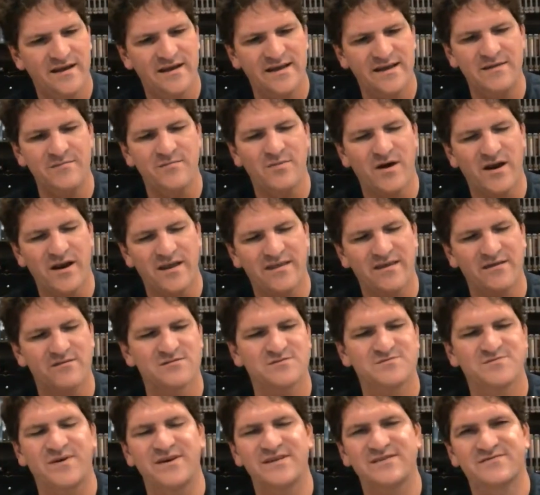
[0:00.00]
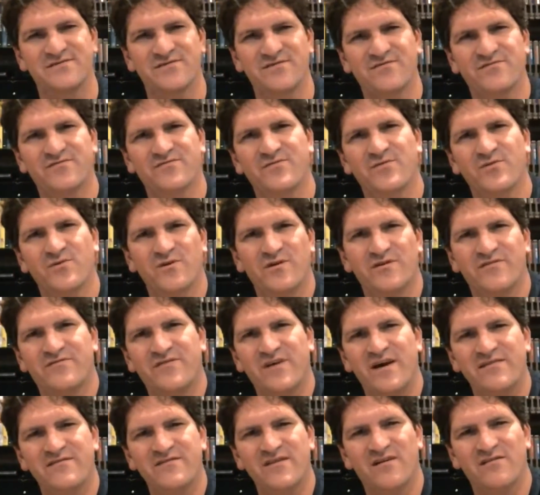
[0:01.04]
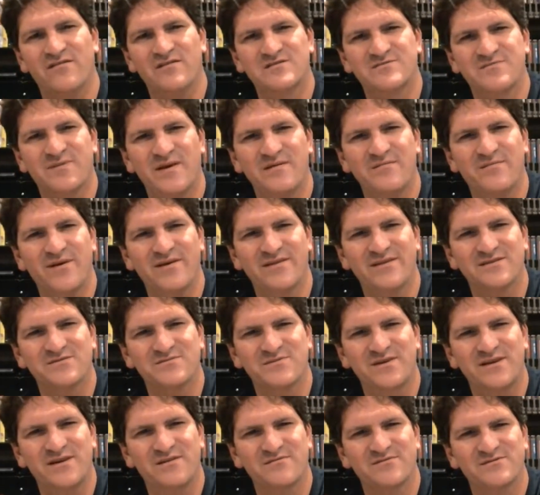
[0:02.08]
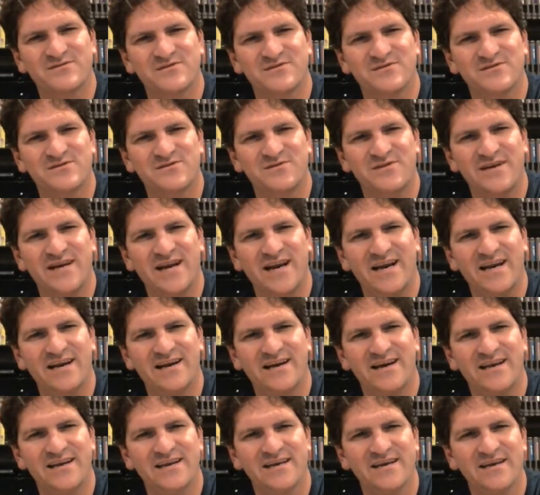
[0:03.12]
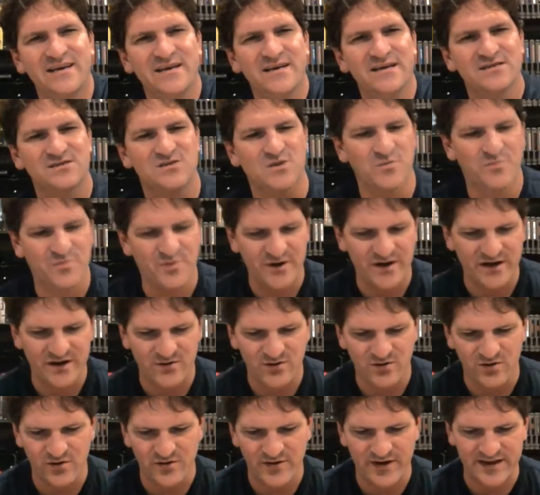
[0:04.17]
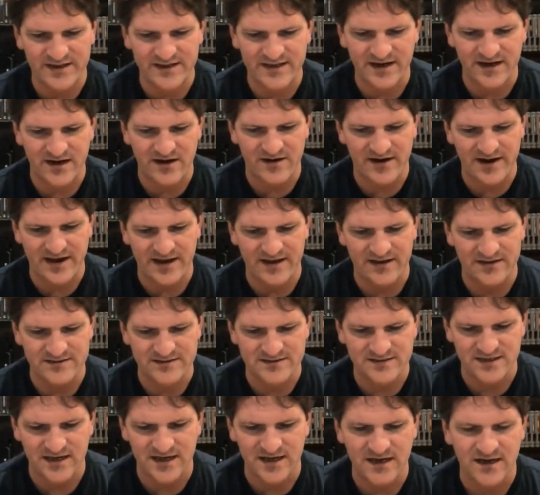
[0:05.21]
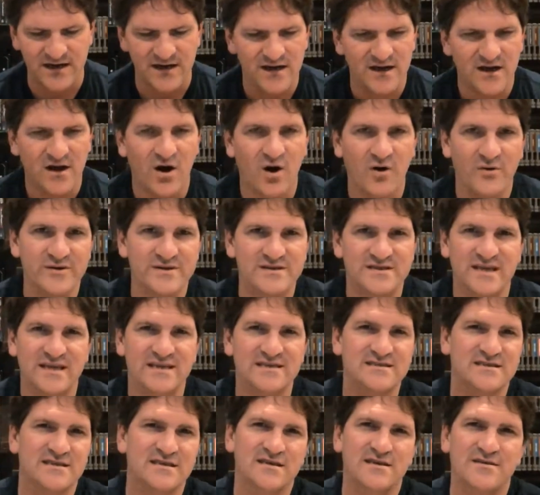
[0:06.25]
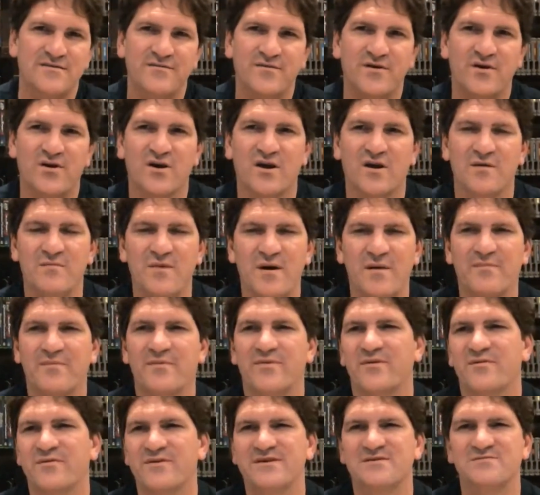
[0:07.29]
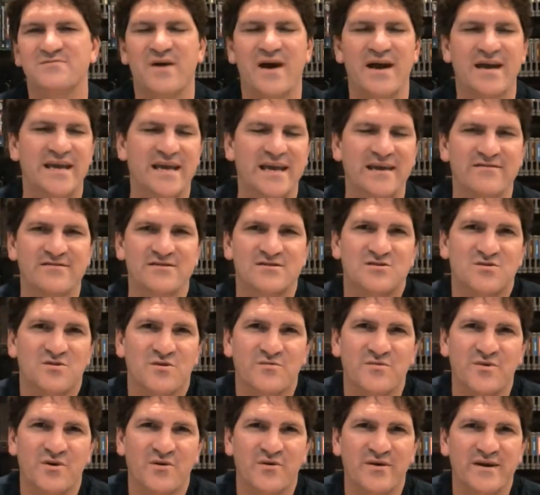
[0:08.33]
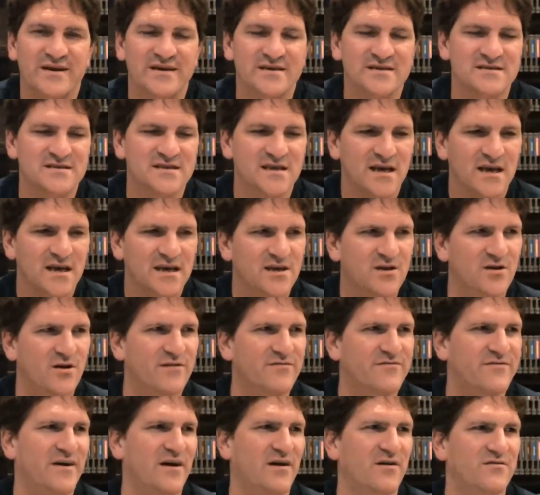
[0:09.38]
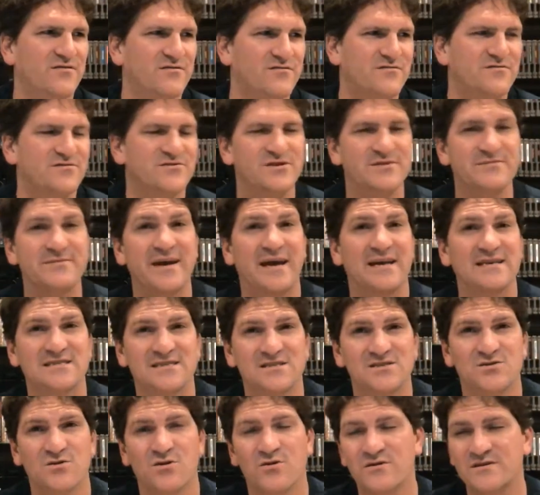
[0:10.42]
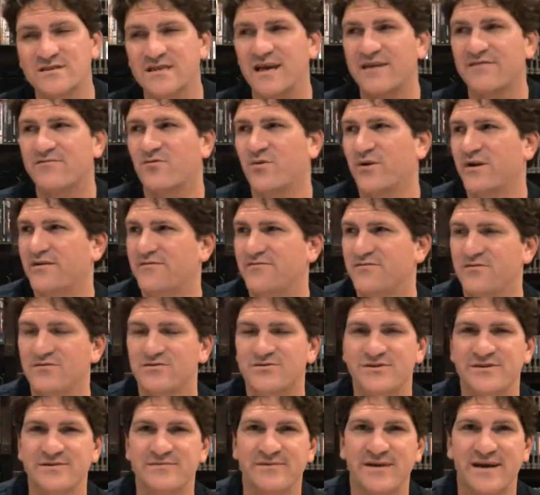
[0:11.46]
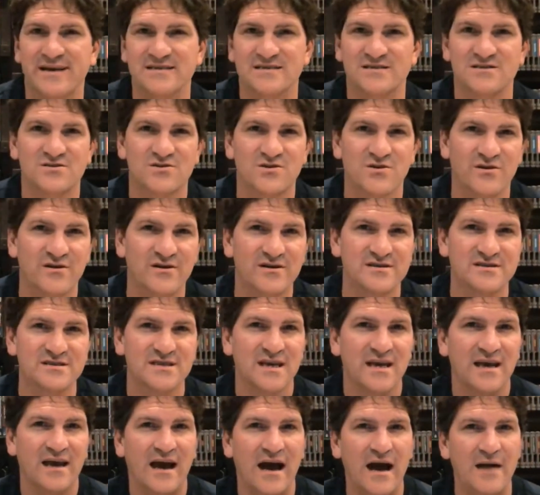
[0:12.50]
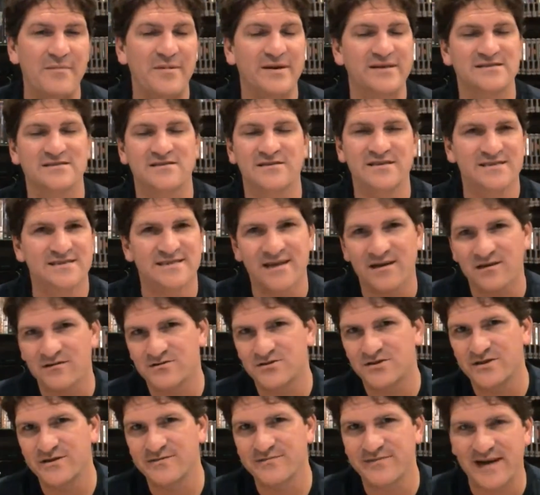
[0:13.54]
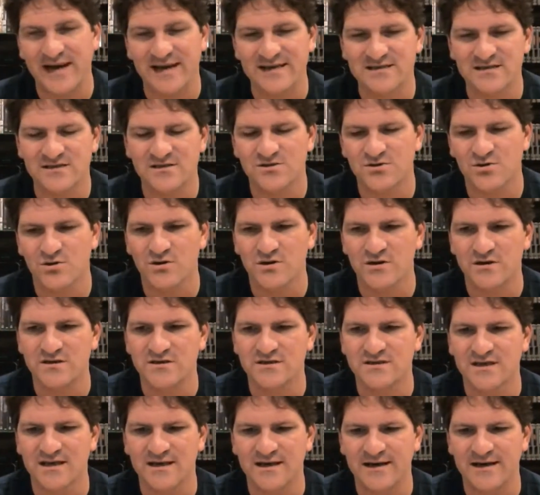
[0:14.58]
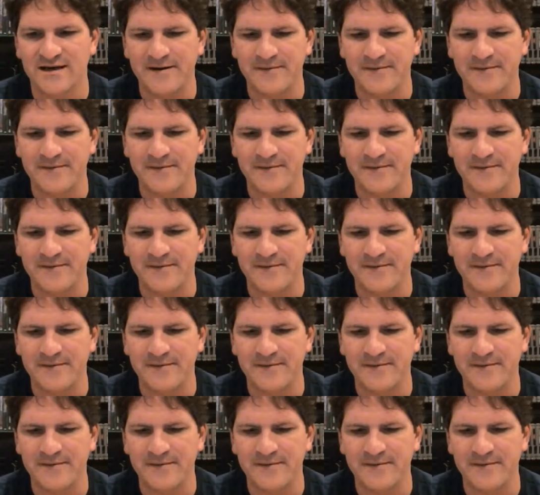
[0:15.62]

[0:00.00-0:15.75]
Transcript: that he bought I think was priced for $4 or $5, but I bought this one here, which was $3.99. So pretty cool right there, and always nice to hook them up. But the reason why I gave it to him though is, you know, I found Dreamcast controllers. I have quite a few Dreamcast controllers. I basically sell Dreamcast controllers,